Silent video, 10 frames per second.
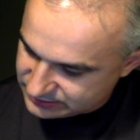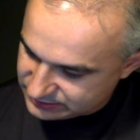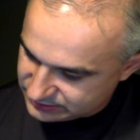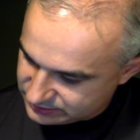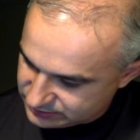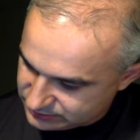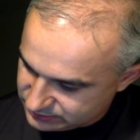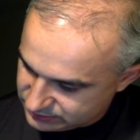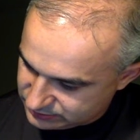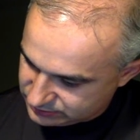
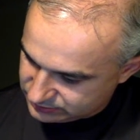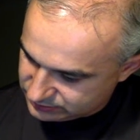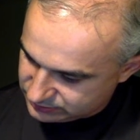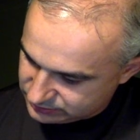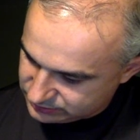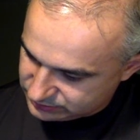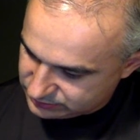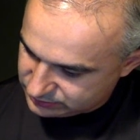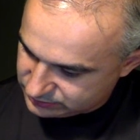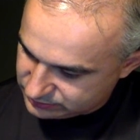
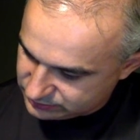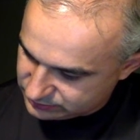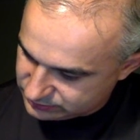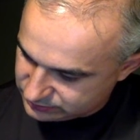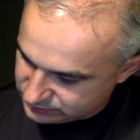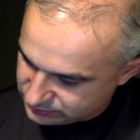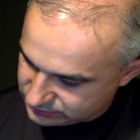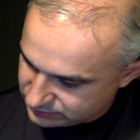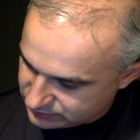[no speech]